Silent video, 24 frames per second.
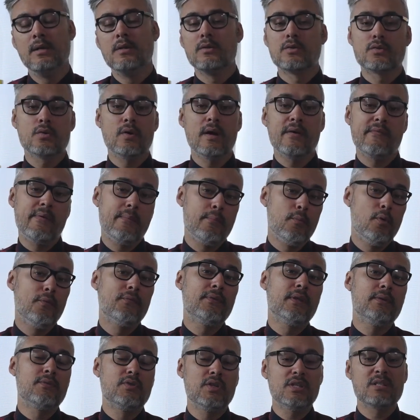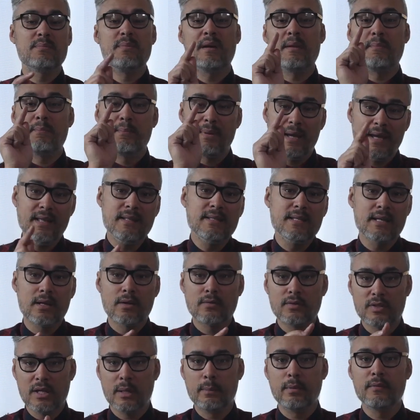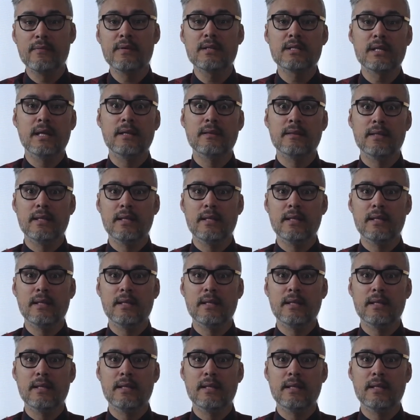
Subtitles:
So I removed it just by painting on top of it, and